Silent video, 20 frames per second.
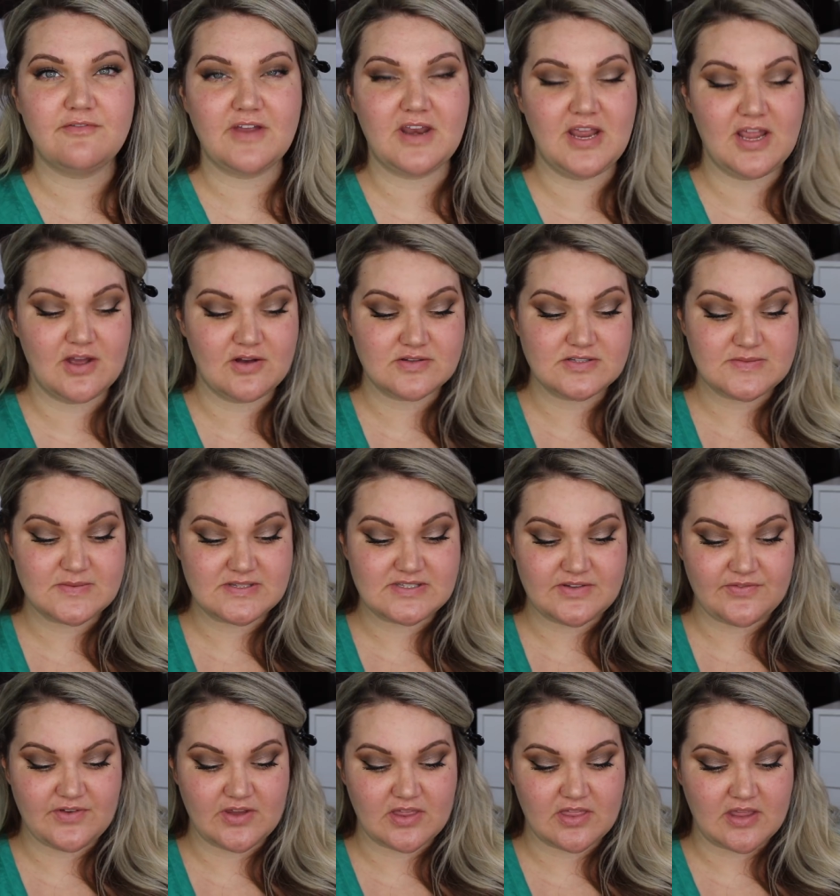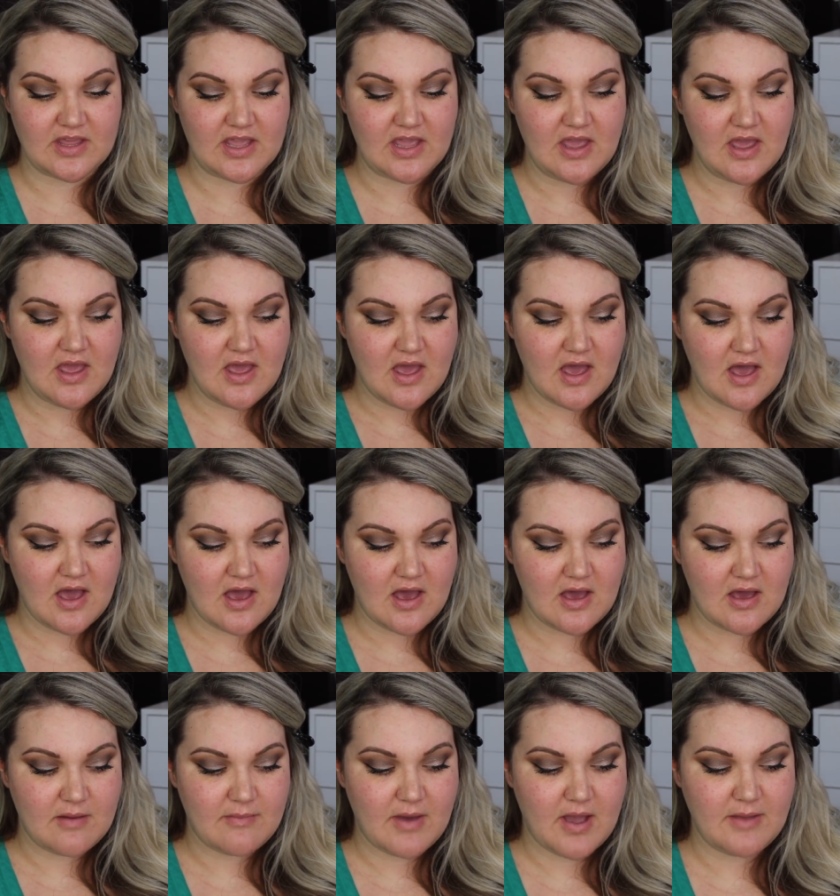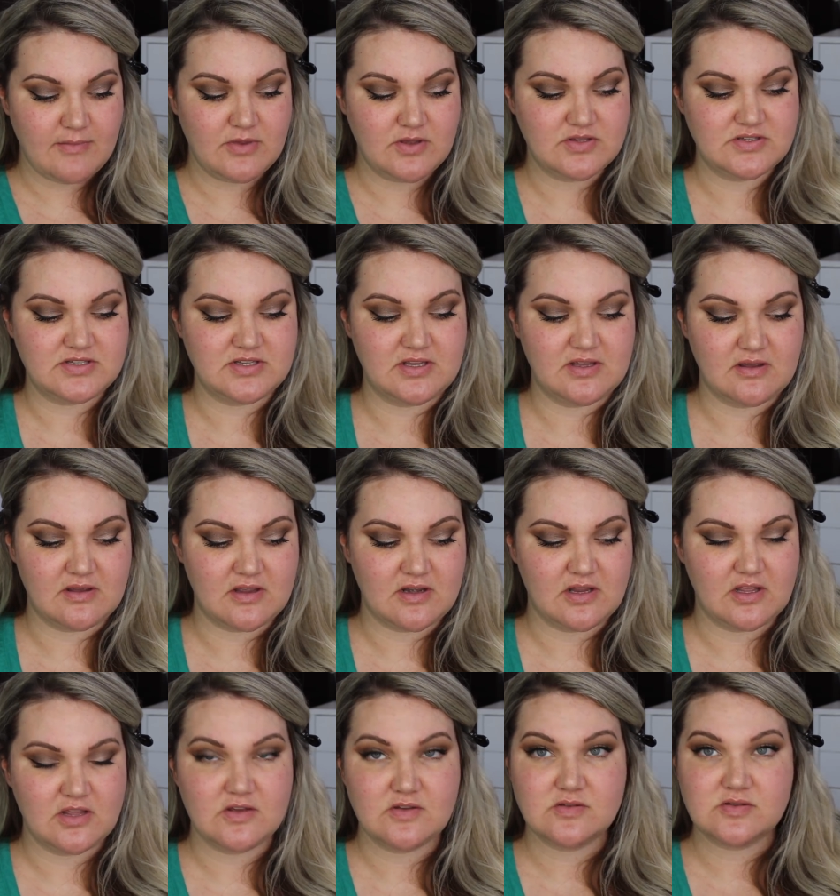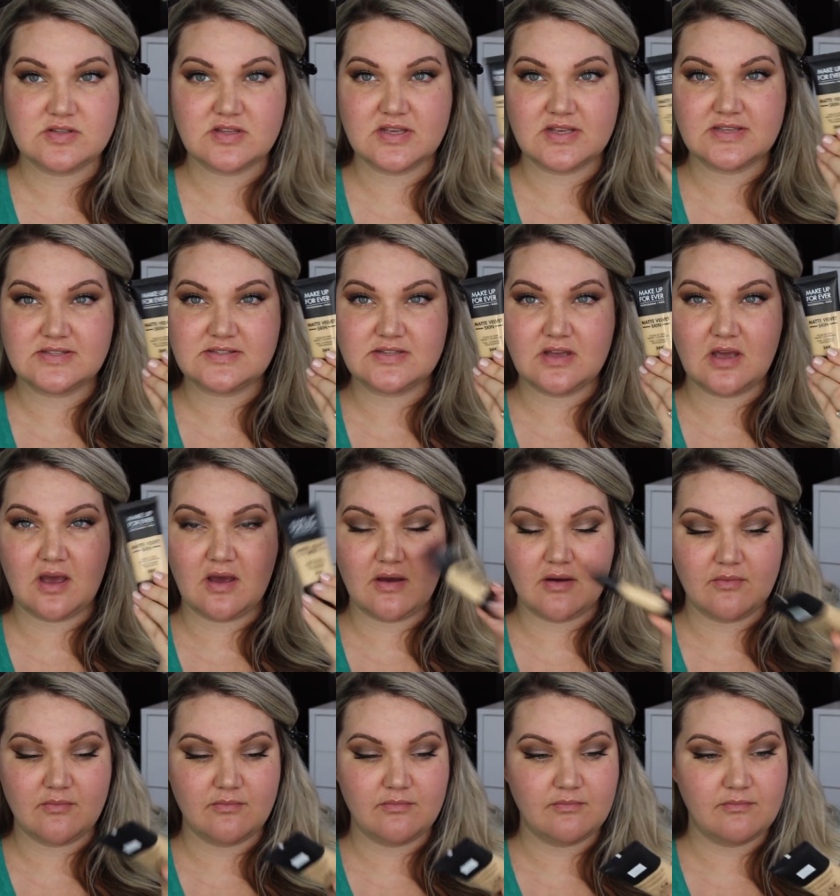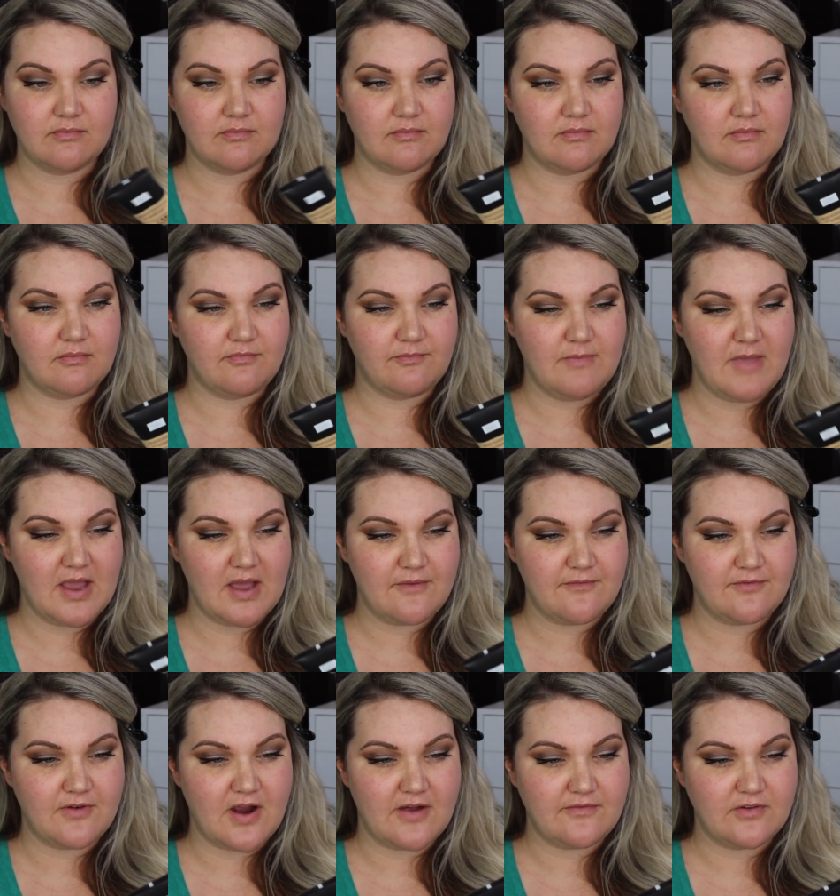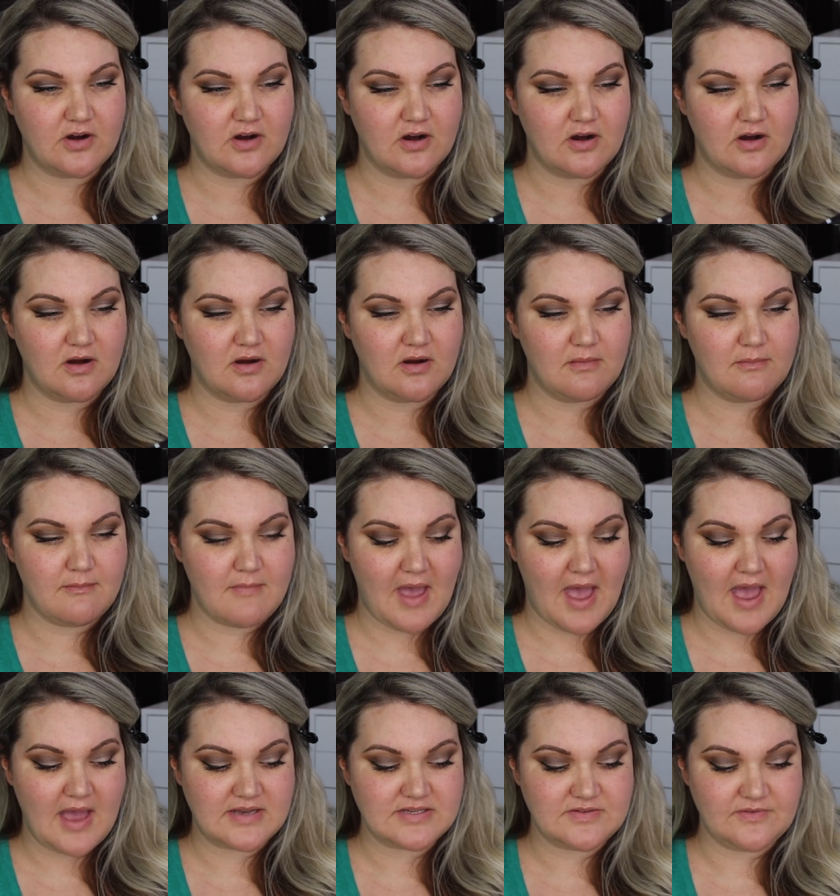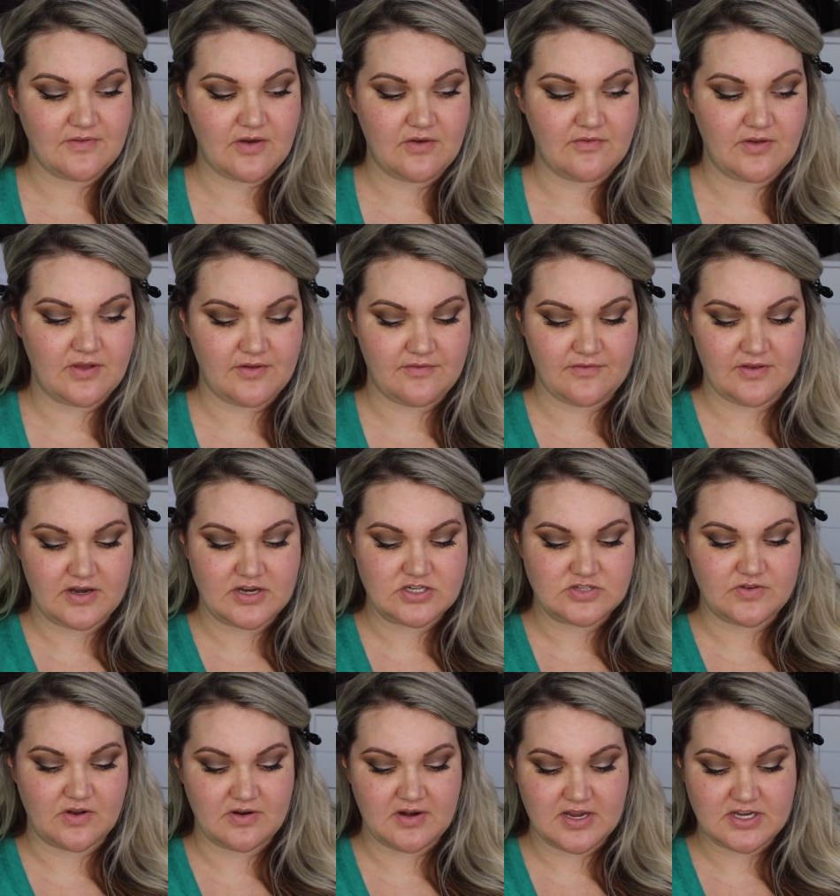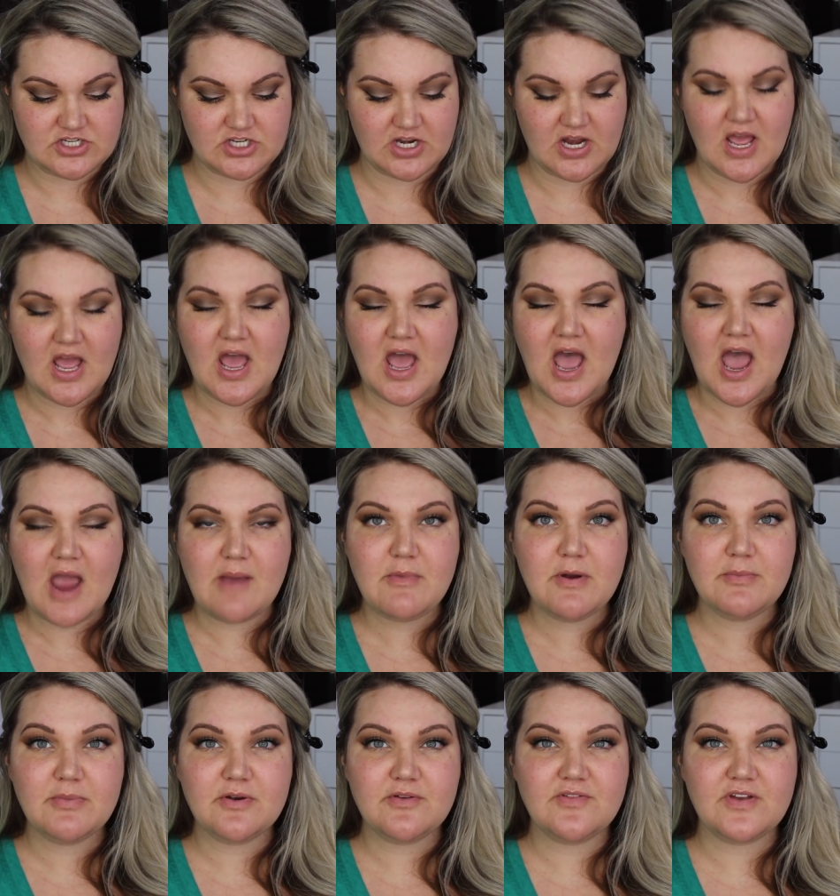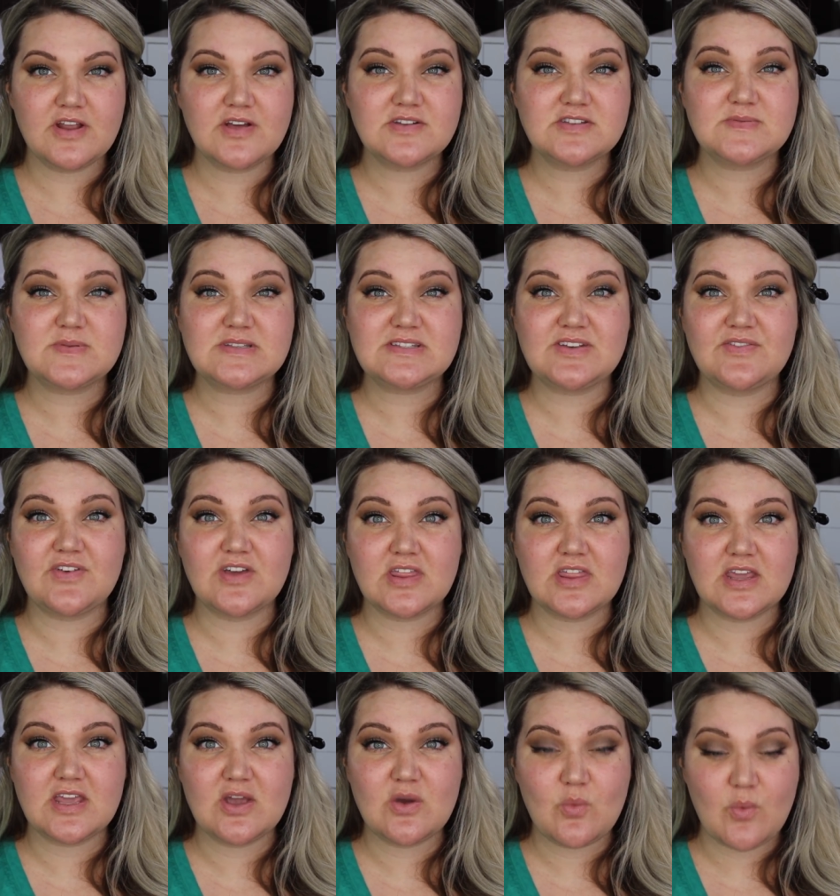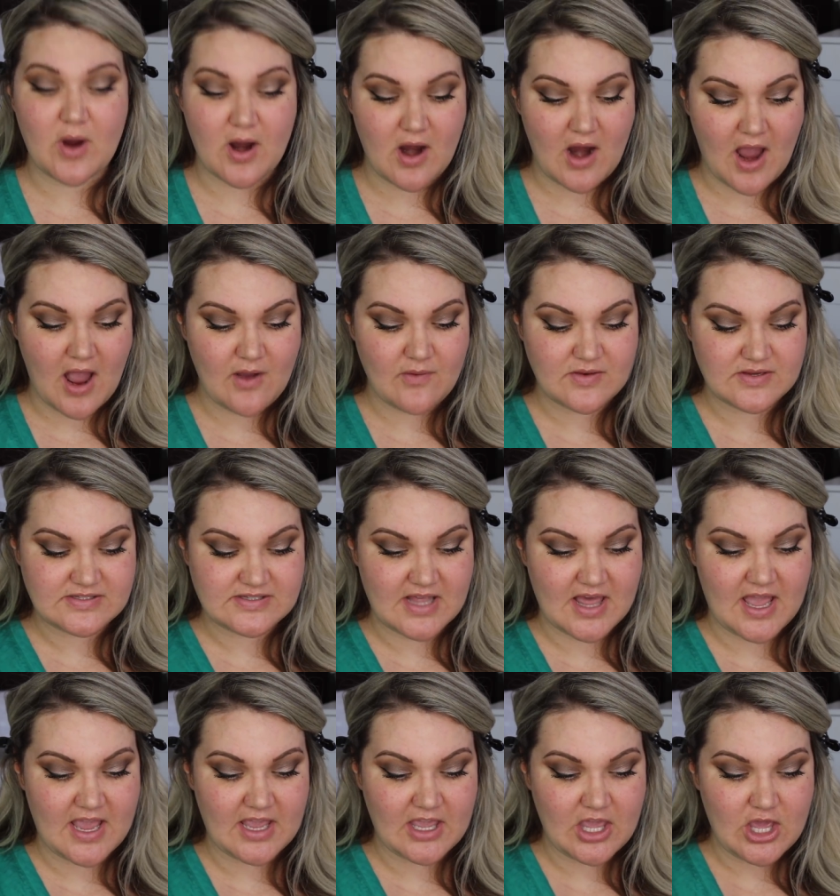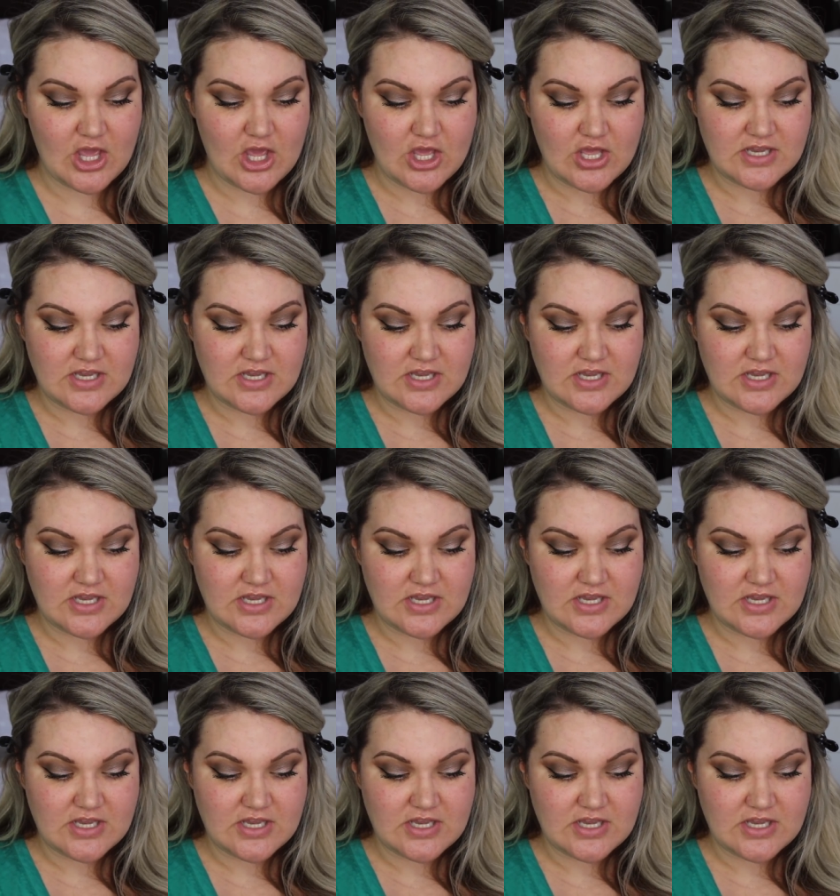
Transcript: video specifically. Um, I'm using, gonna use this uh, Makeup Forever matte velvet finish foundation. I remember a video specifically where I was like,